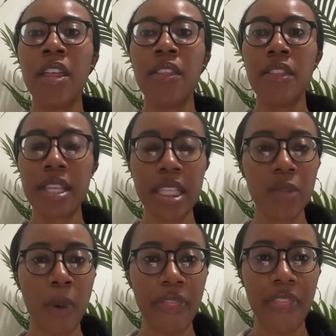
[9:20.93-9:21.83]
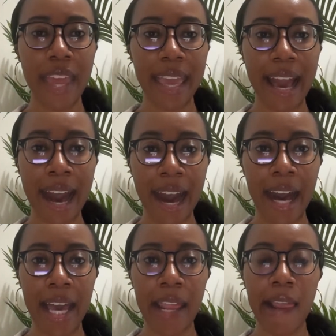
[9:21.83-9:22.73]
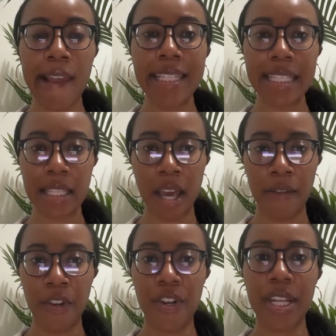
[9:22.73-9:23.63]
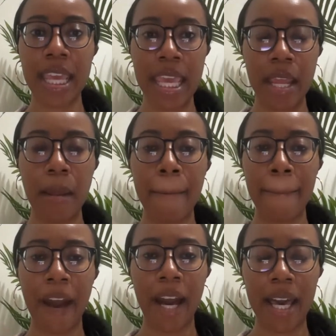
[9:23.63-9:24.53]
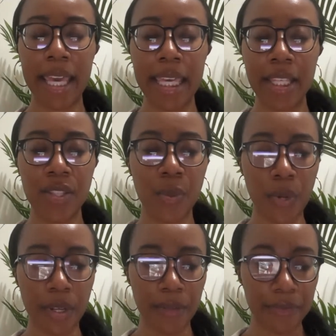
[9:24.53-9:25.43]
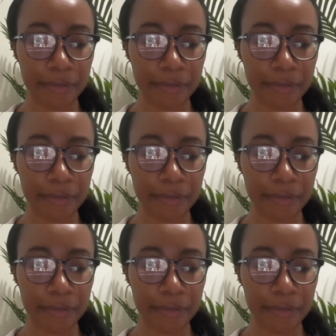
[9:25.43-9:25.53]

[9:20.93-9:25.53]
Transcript: this is one thing I discovered in my sort of